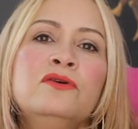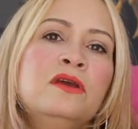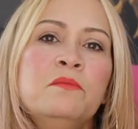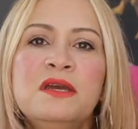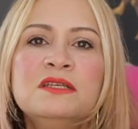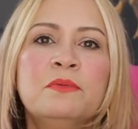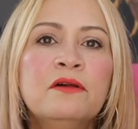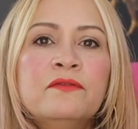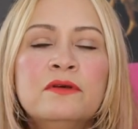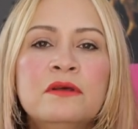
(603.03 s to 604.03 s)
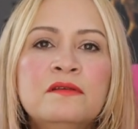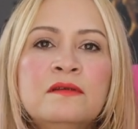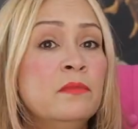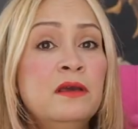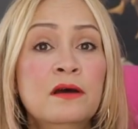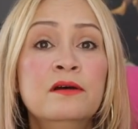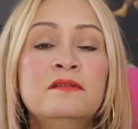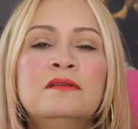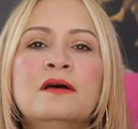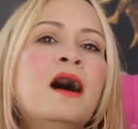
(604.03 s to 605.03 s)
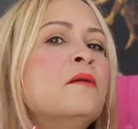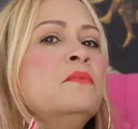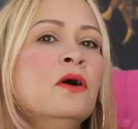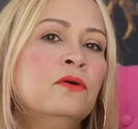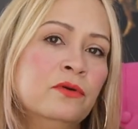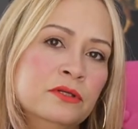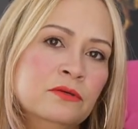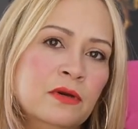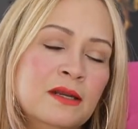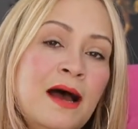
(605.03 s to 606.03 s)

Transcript: you give me a spell for this? Because I'm not going to do it.